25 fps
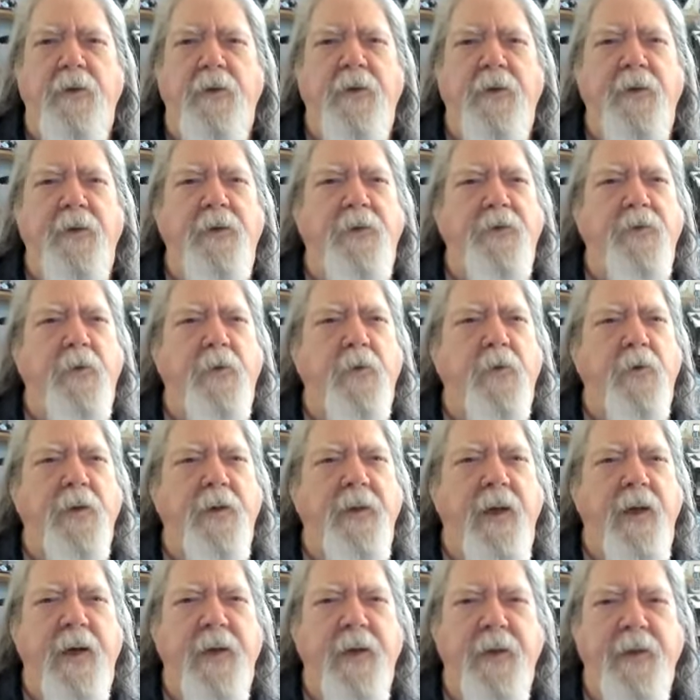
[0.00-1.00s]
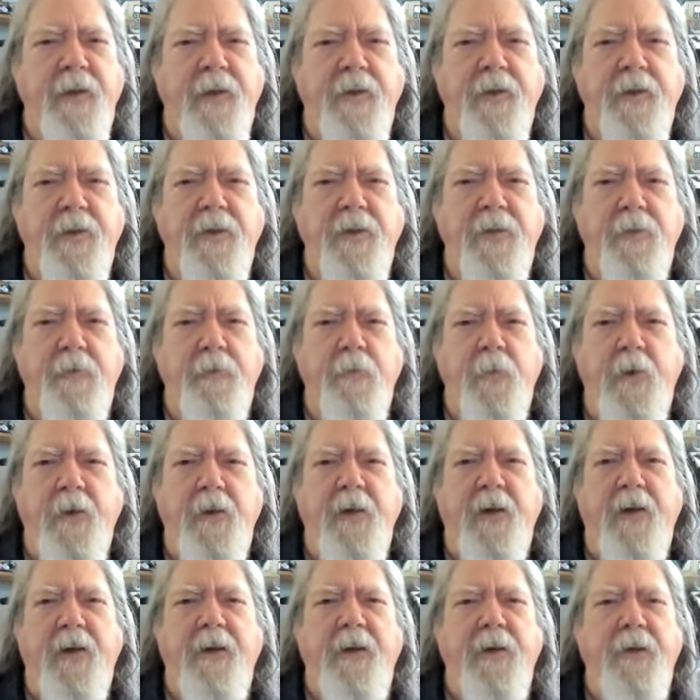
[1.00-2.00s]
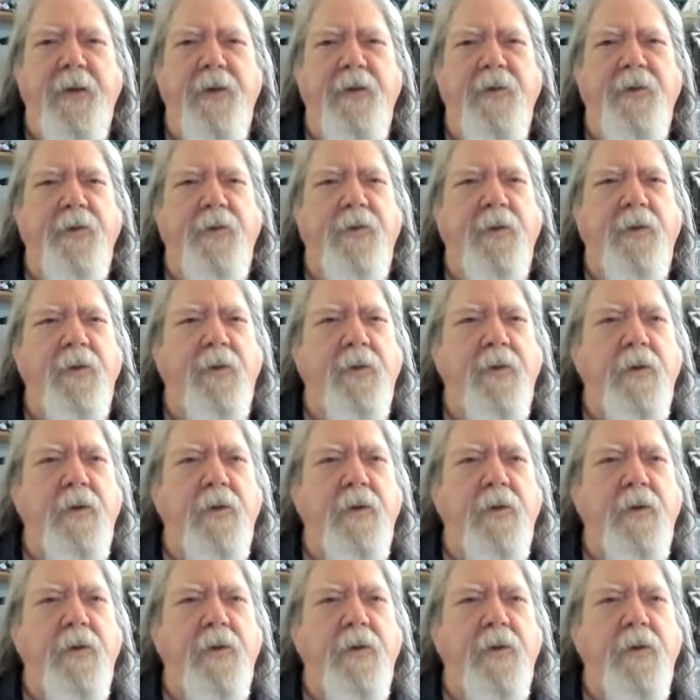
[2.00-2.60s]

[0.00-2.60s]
in his early eighties, mid eighties,